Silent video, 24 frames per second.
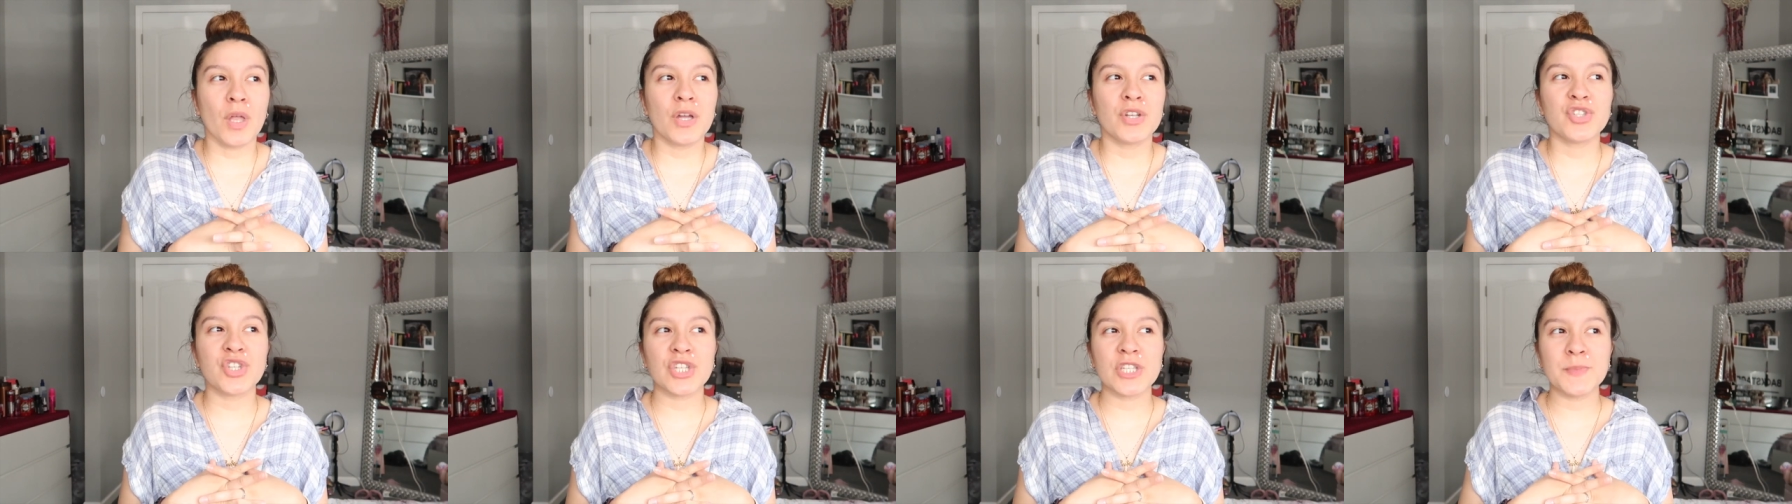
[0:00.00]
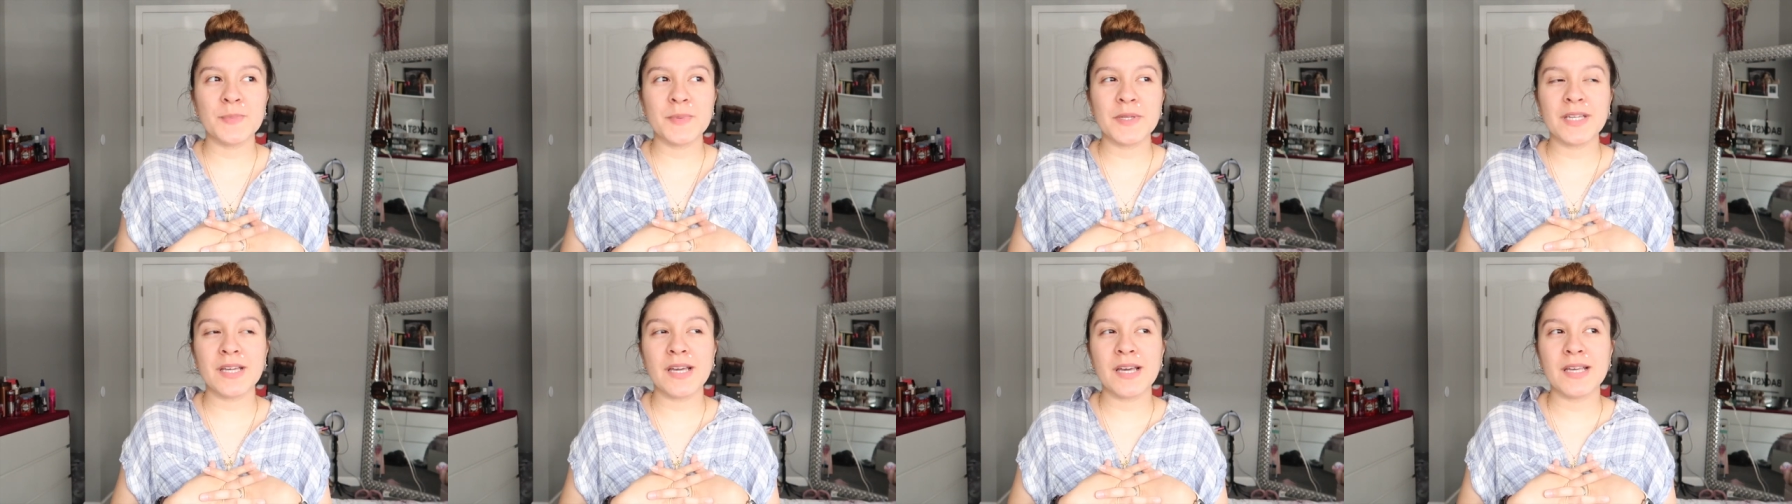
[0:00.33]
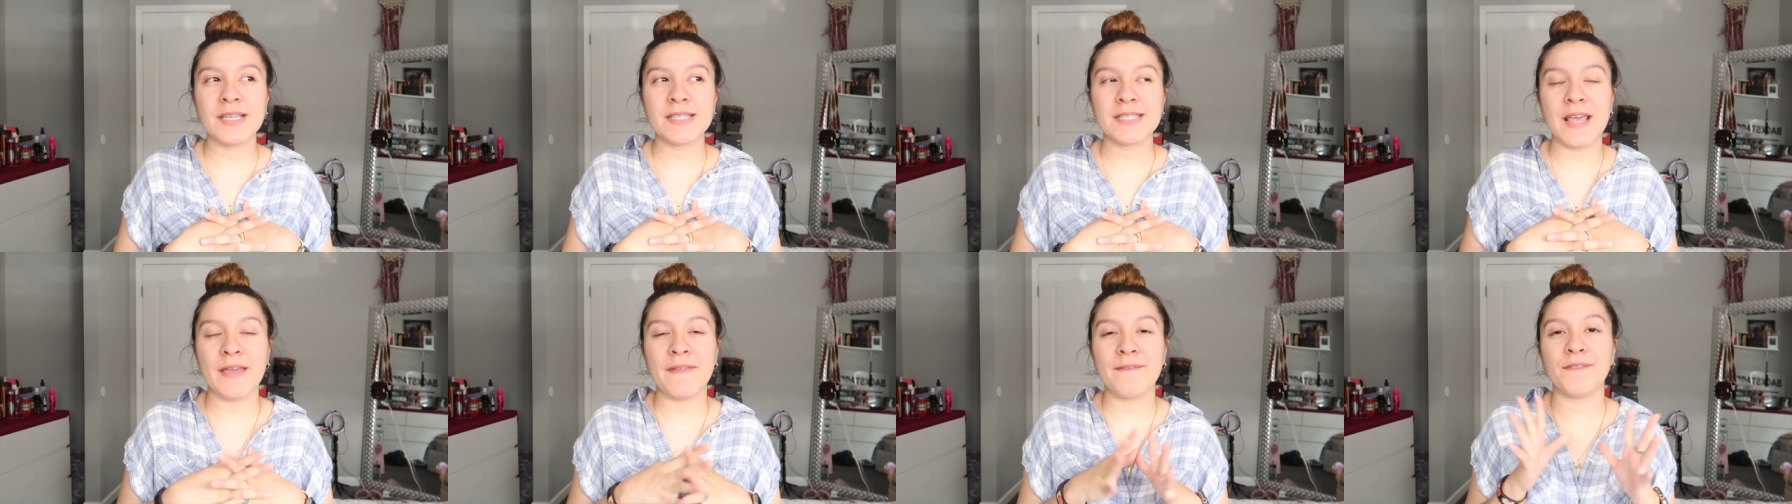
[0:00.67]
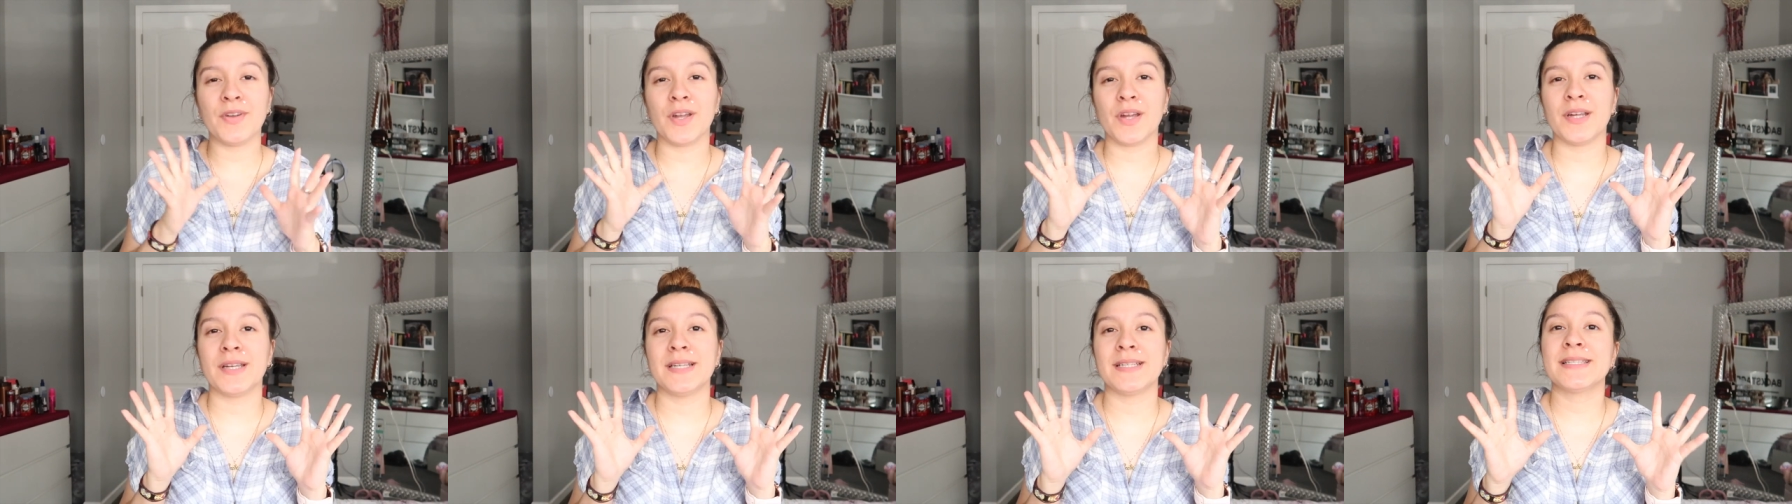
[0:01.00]
just because I'm
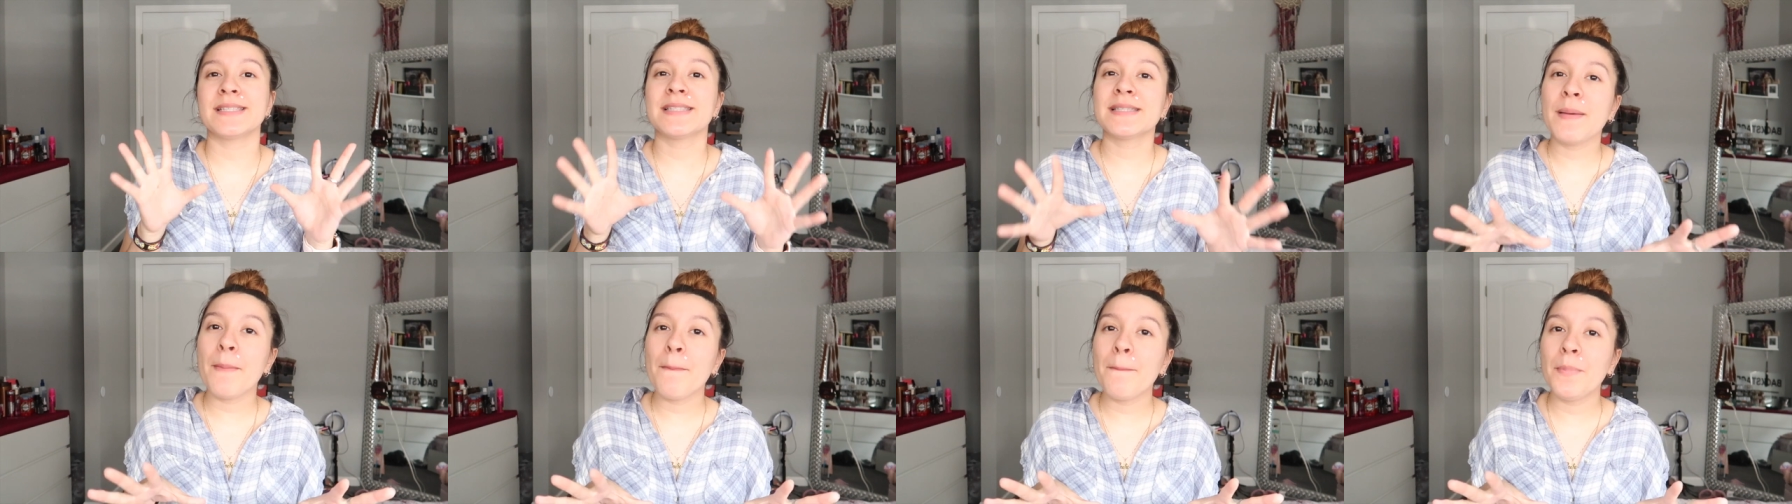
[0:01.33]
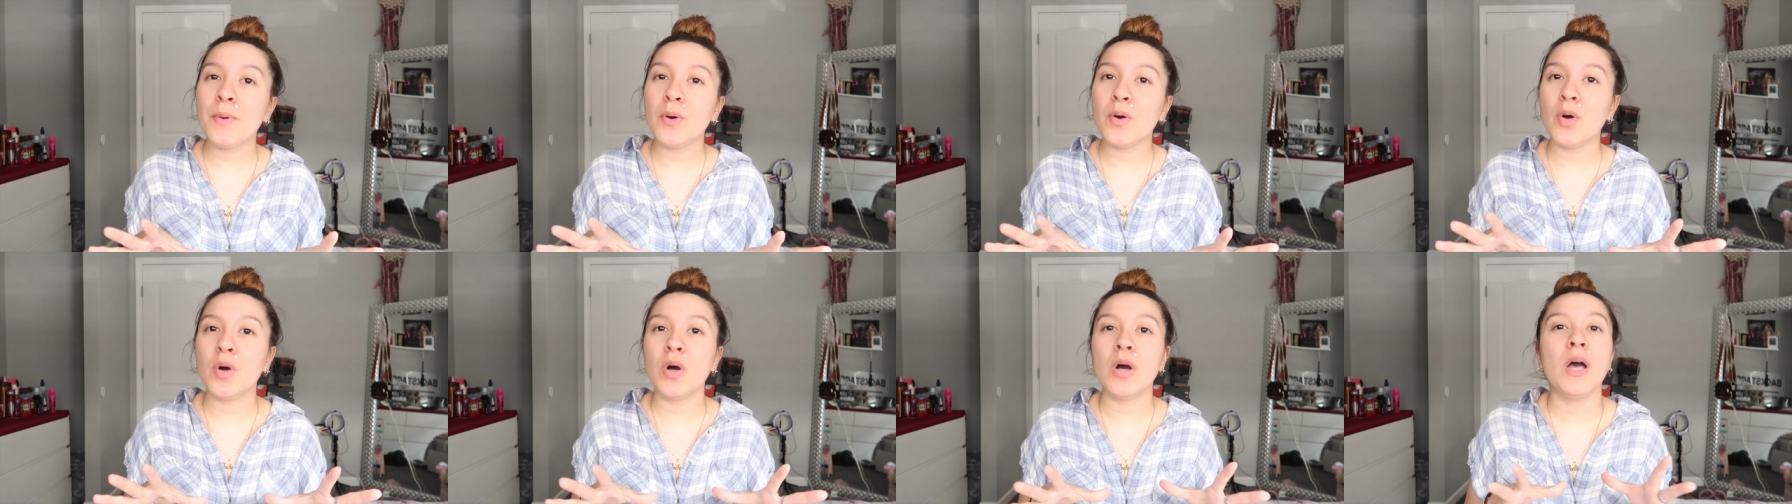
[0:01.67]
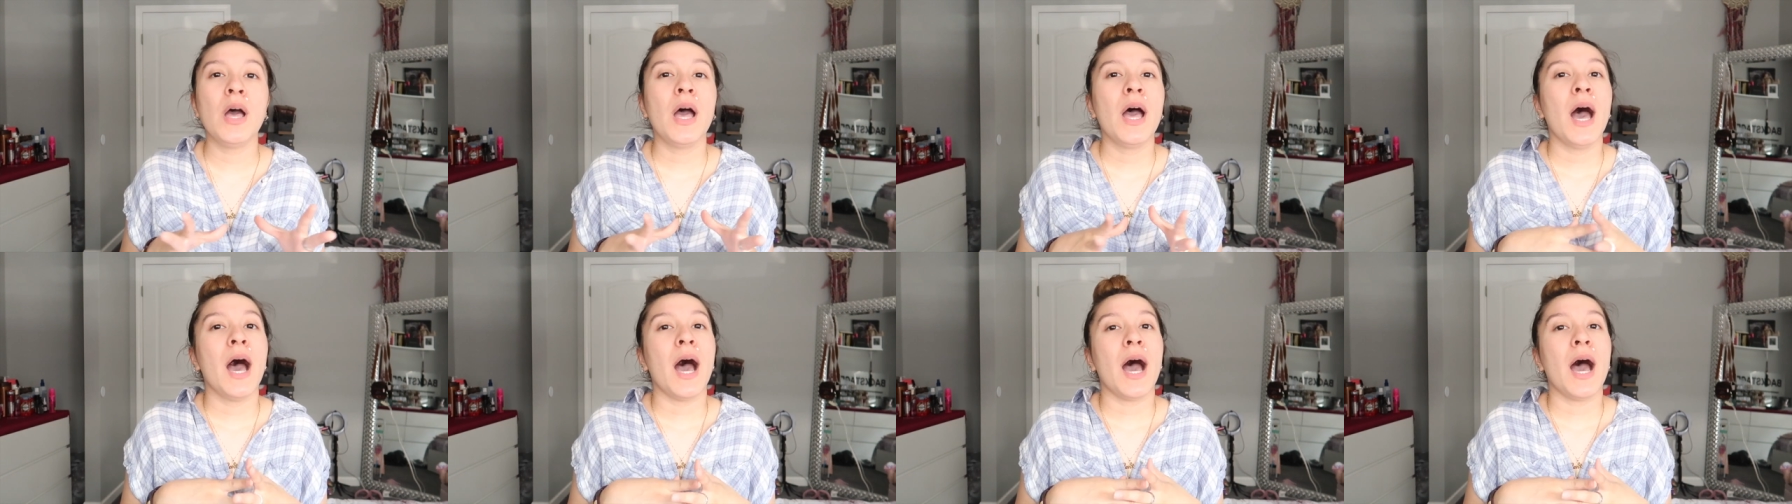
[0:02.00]
very simple.